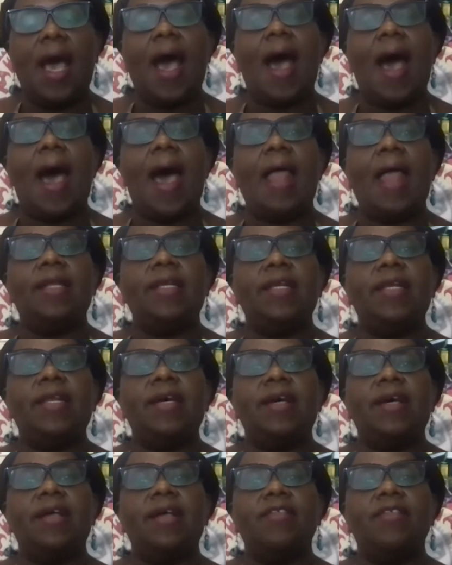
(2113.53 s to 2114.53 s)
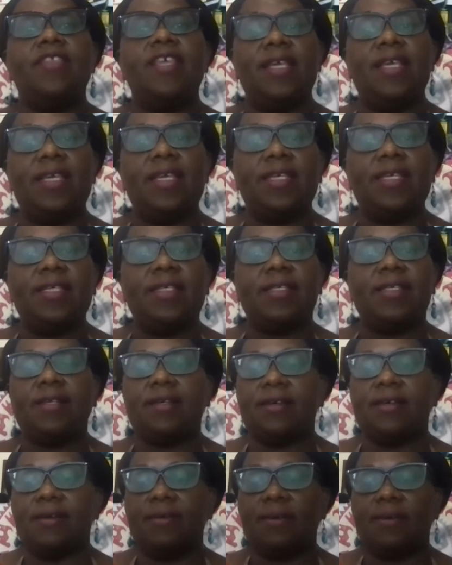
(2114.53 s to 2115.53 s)
And this,
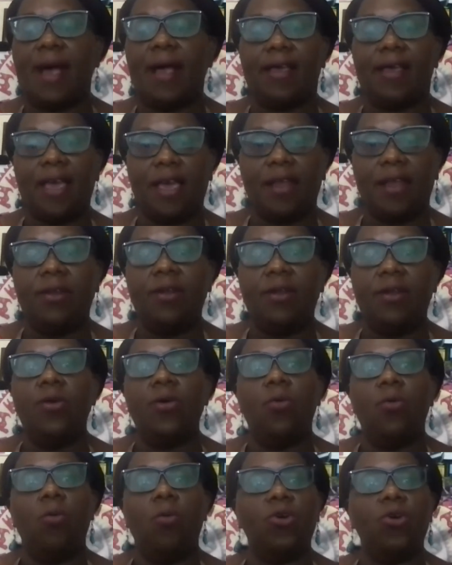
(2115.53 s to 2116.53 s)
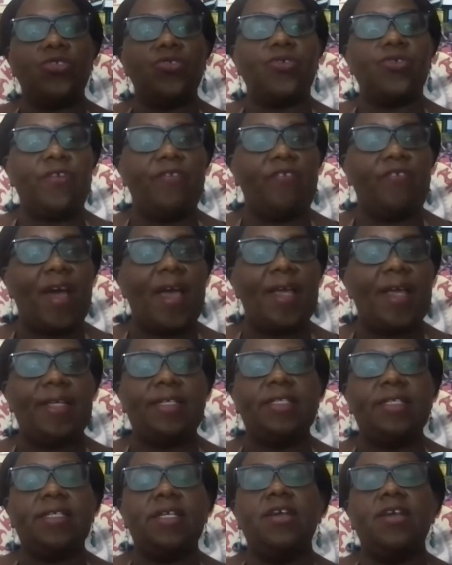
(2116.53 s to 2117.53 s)
again, was
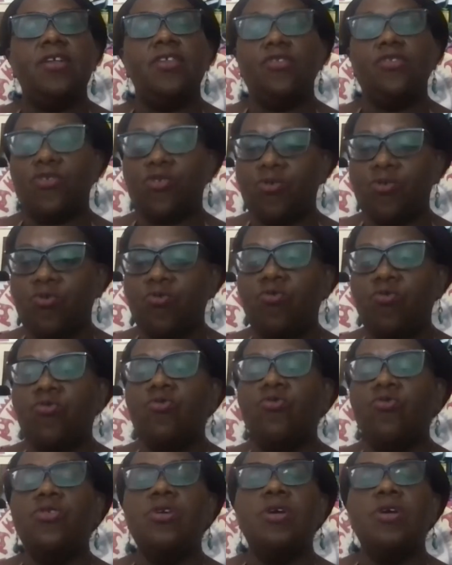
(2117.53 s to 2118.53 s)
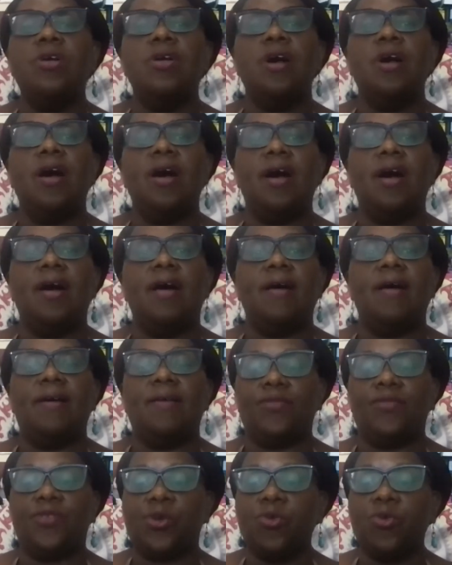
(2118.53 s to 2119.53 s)
refined through
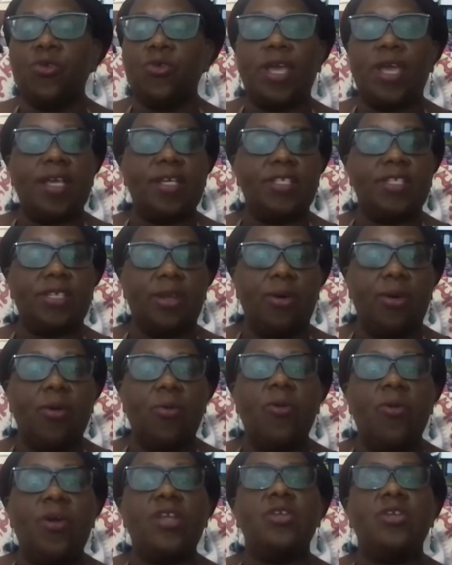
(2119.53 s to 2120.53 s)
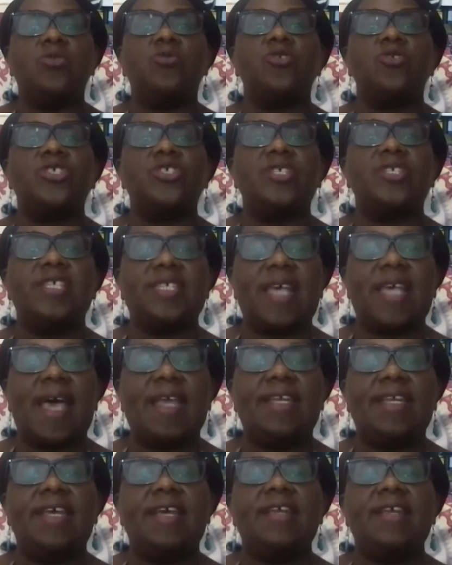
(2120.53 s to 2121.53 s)
through case law when it was
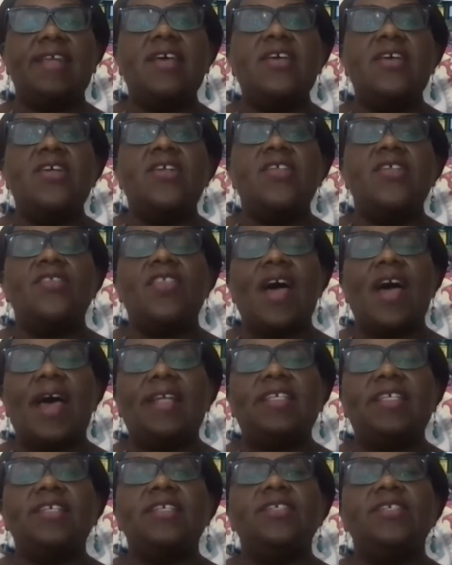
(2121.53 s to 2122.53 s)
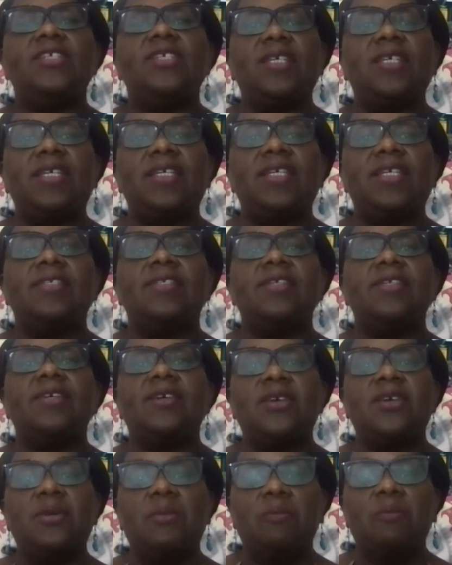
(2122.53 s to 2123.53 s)
decided that it is
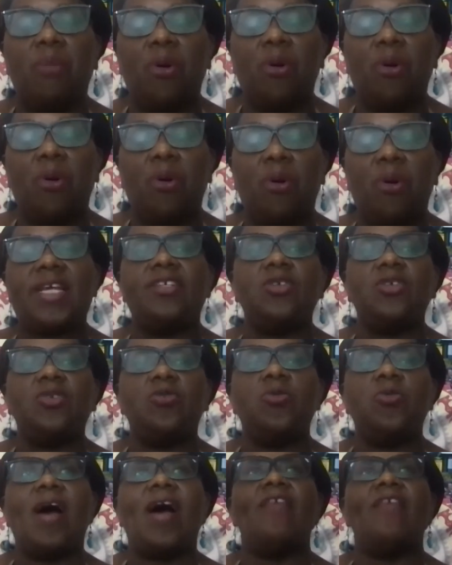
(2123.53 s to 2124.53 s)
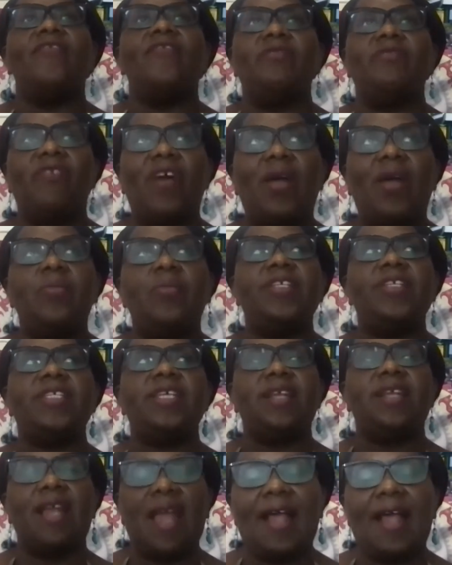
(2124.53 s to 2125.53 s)
important to have
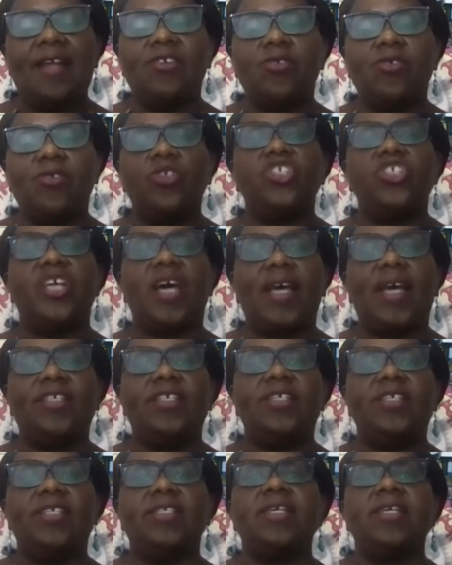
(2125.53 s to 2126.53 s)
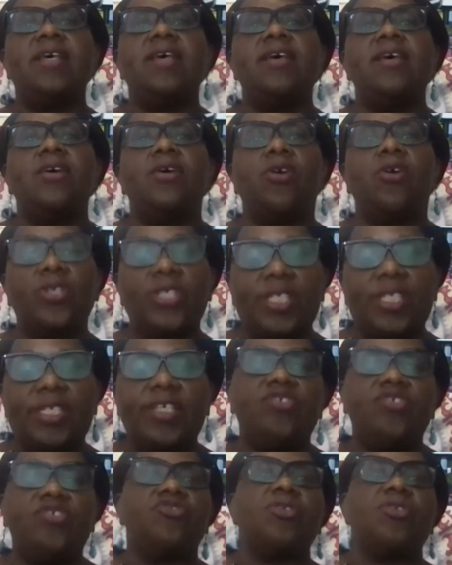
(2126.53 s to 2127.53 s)
environment and land court judges
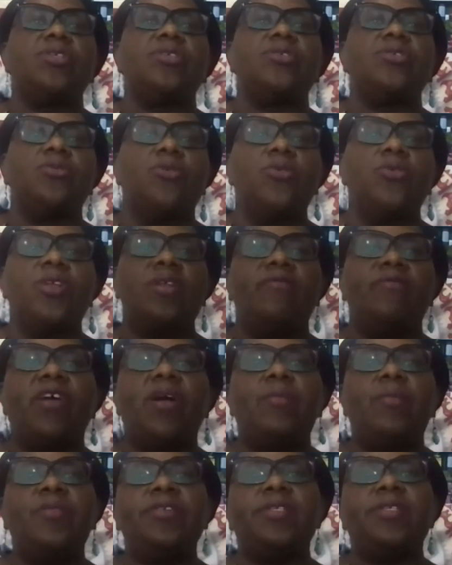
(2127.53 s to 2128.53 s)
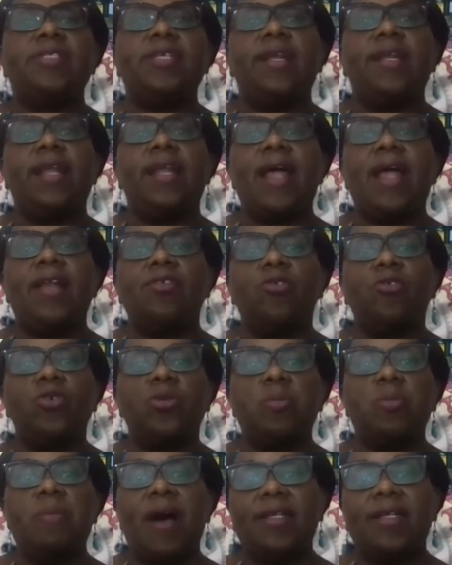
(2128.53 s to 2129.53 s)
concentrate on environment and land
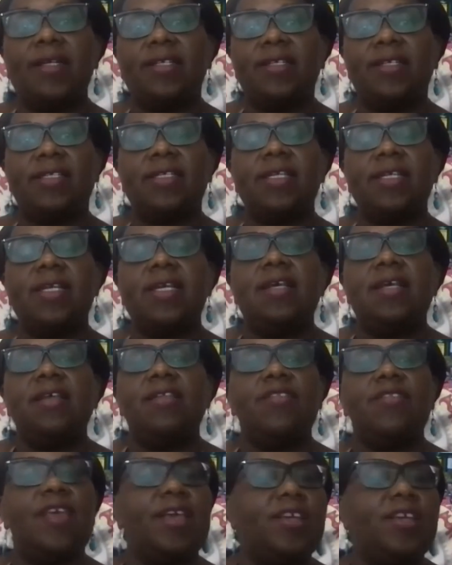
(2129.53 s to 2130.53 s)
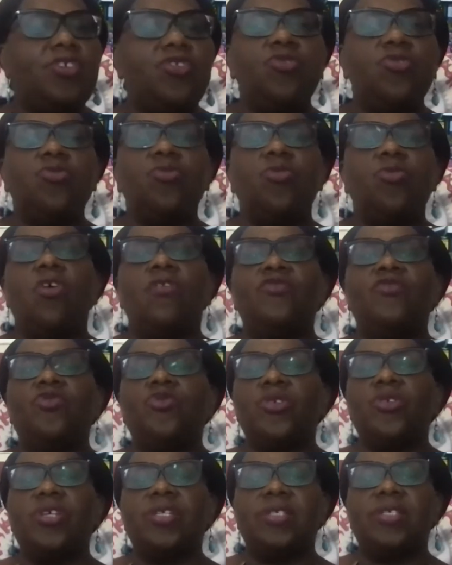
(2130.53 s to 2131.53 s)
court matters. The issue of
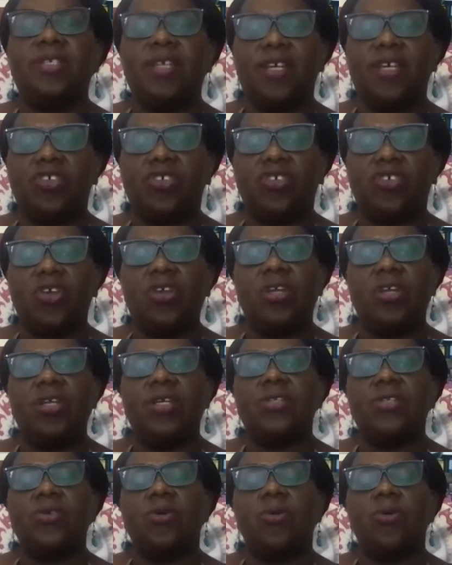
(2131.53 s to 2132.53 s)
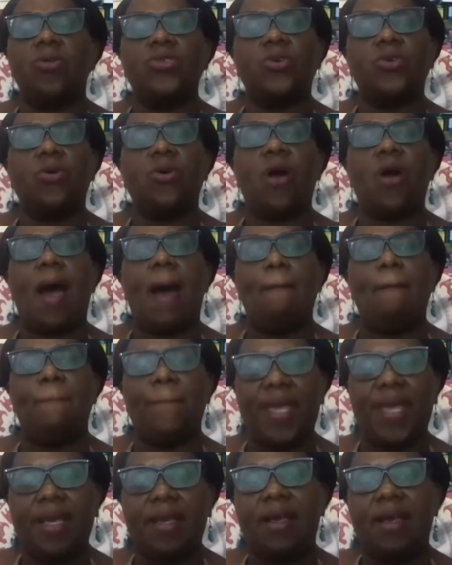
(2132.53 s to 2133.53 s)
jurisdiction is also a
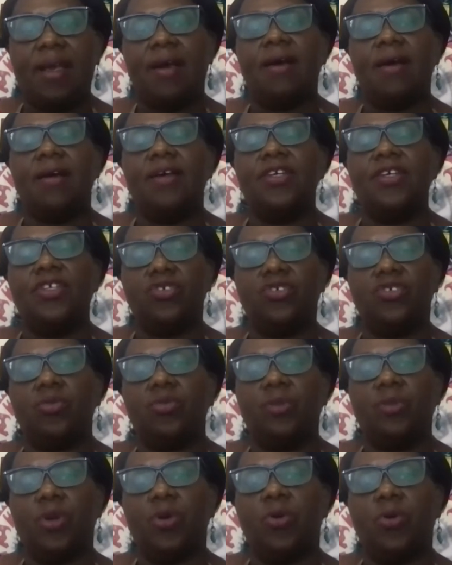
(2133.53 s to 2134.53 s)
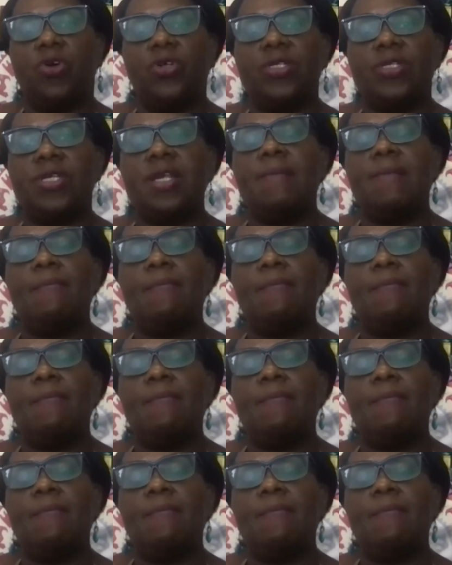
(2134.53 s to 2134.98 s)
big issue, because